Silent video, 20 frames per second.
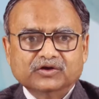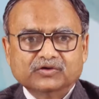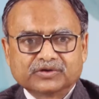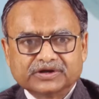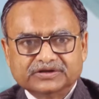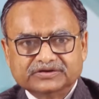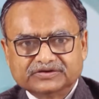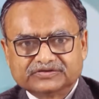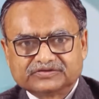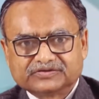You
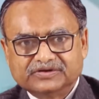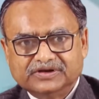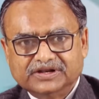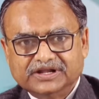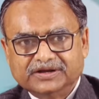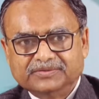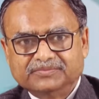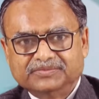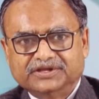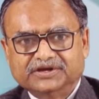can just
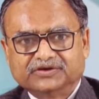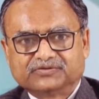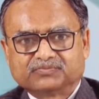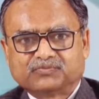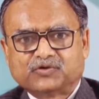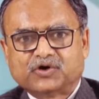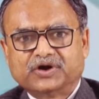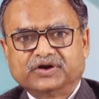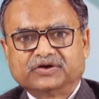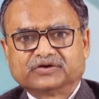leave this
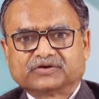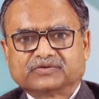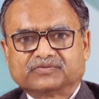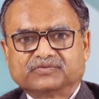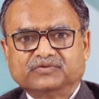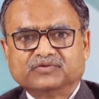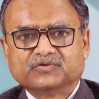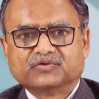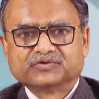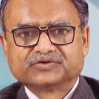point of
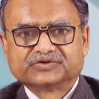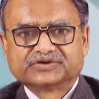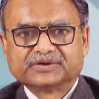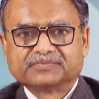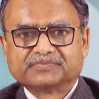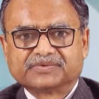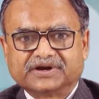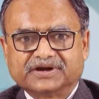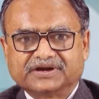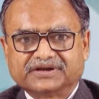no
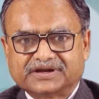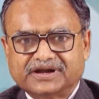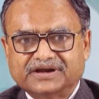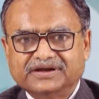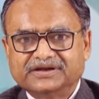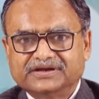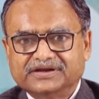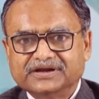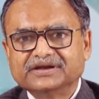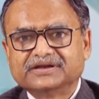separate
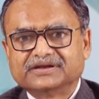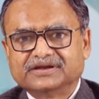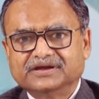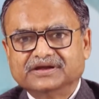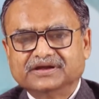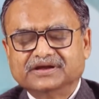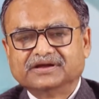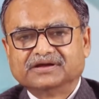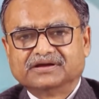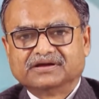
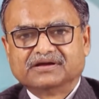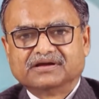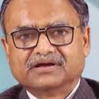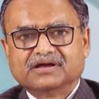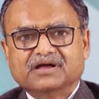entity